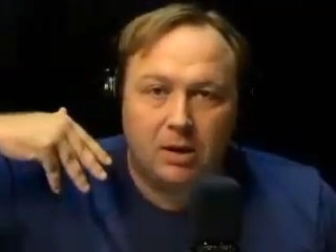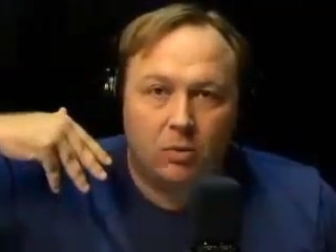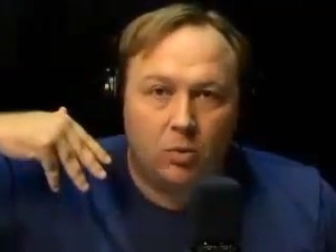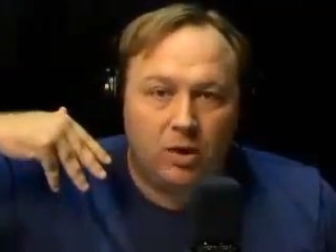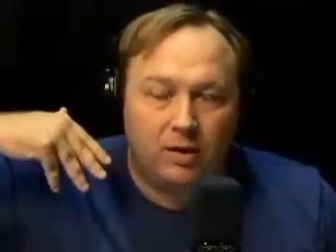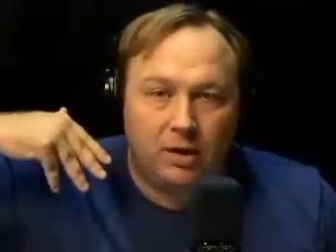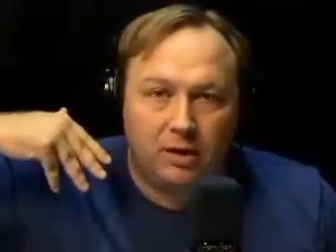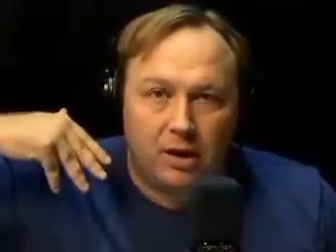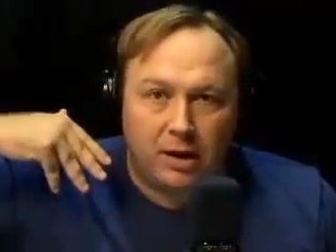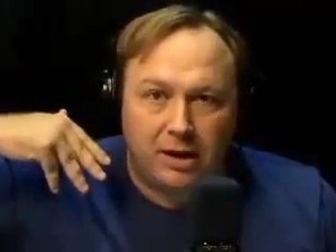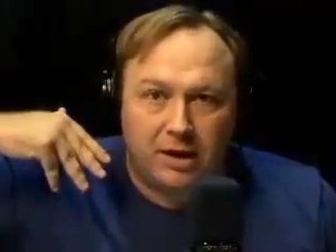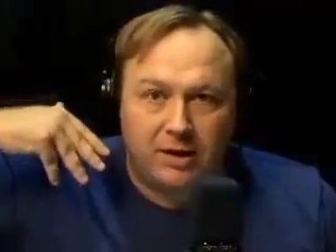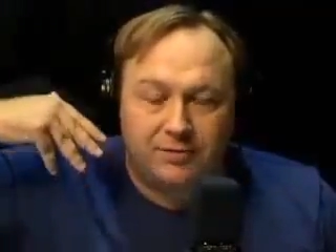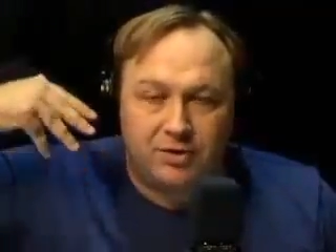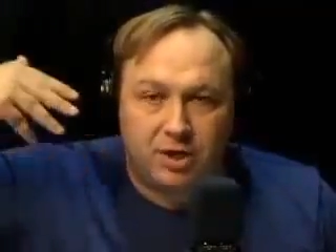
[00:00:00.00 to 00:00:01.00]
get
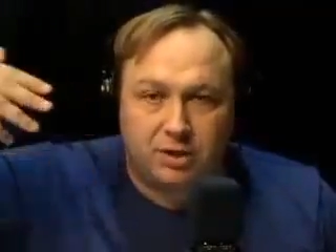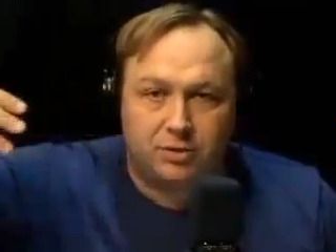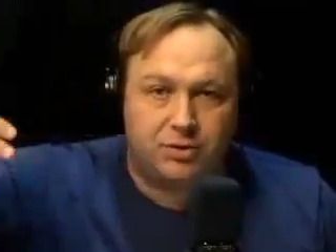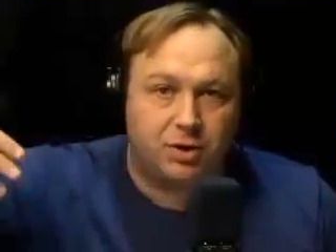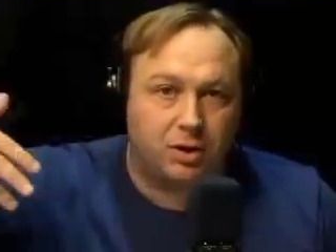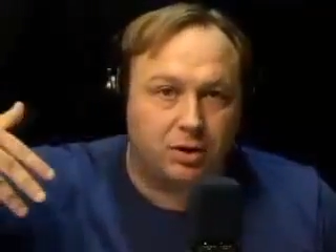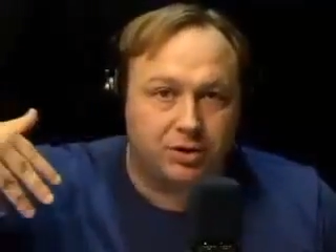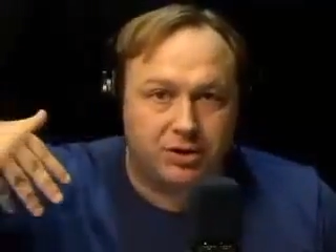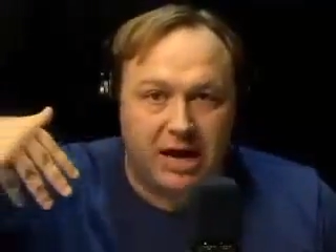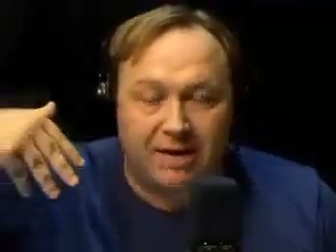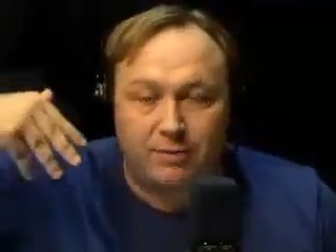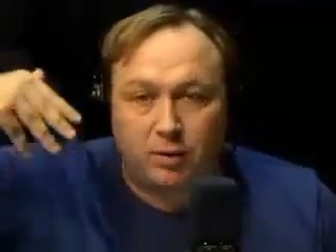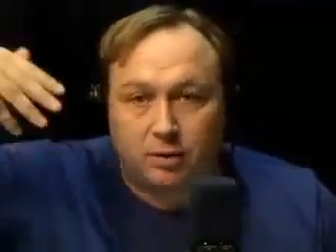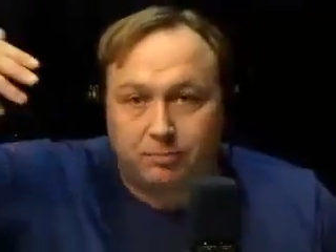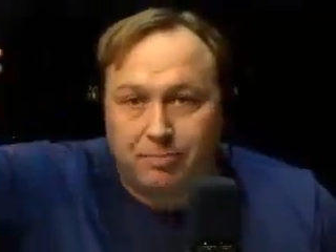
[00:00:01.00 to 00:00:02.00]
enough signatures to
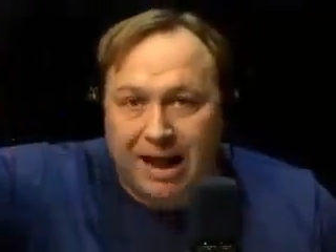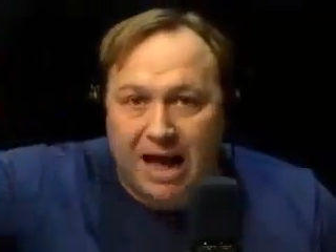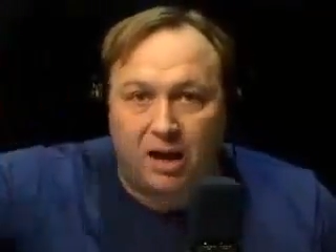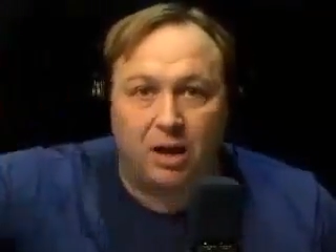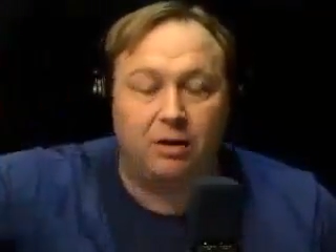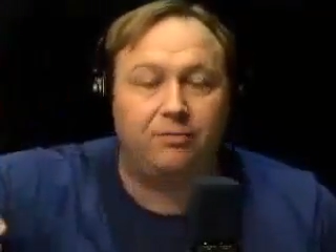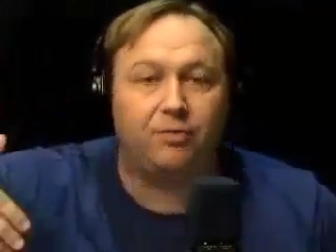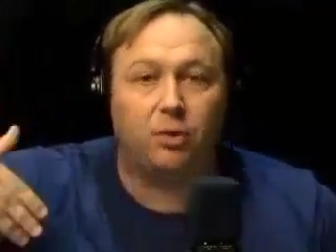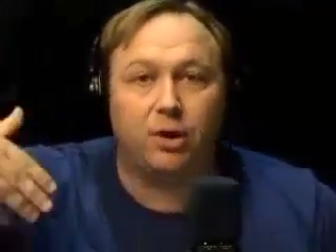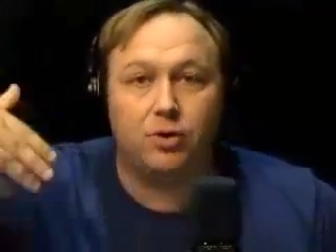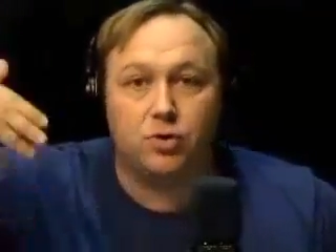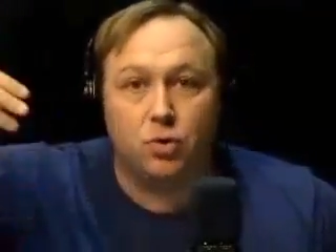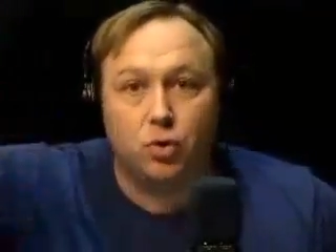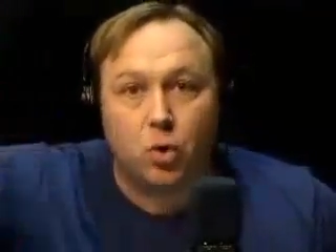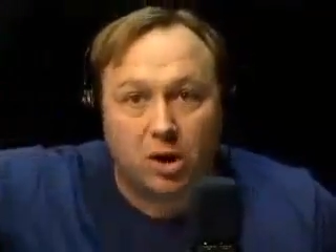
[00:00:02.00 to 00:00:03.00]
have it on the ballot for a
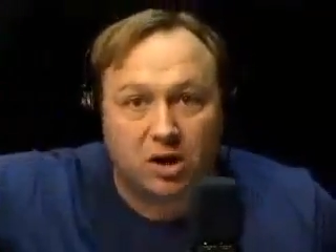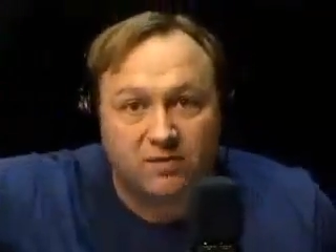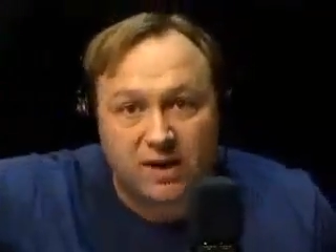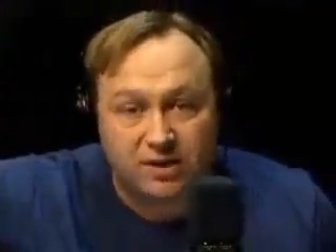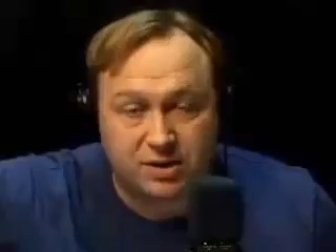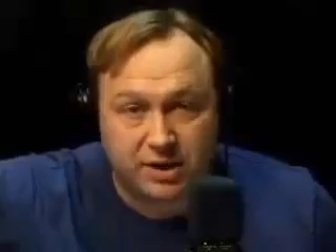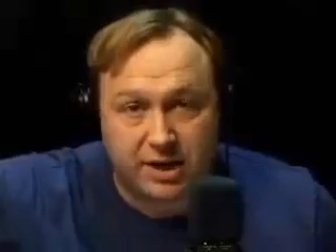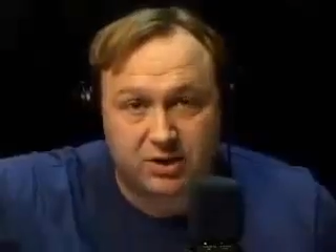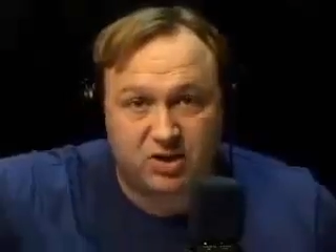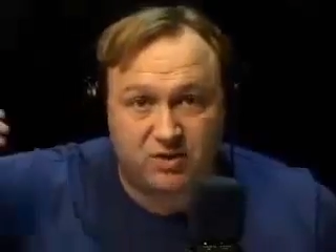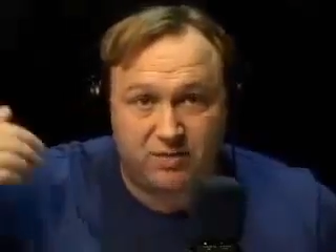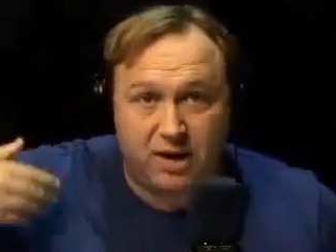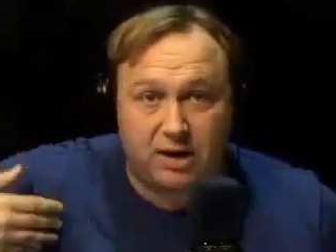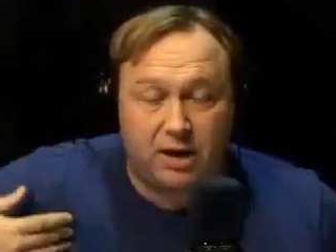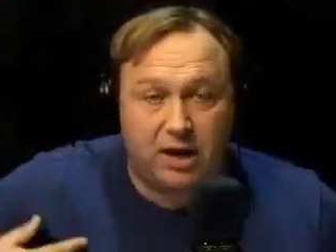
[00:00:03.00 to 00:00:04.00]
New York
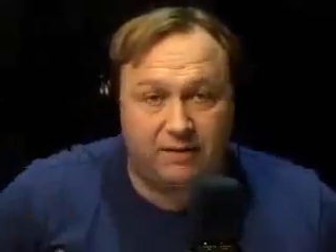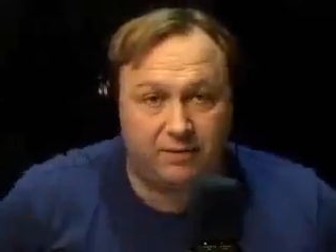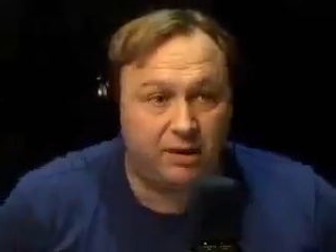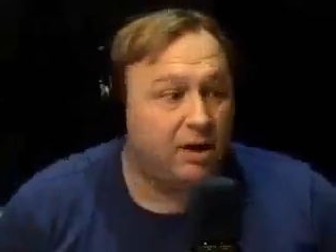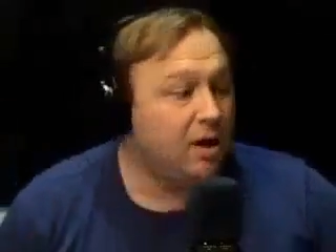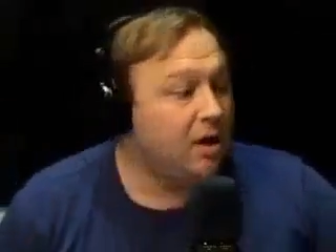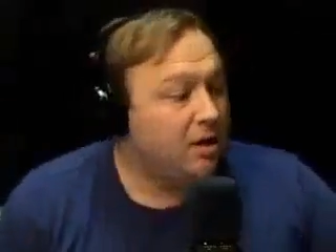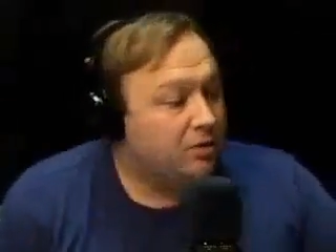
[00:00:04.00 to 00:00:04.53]
investigation of 9/11.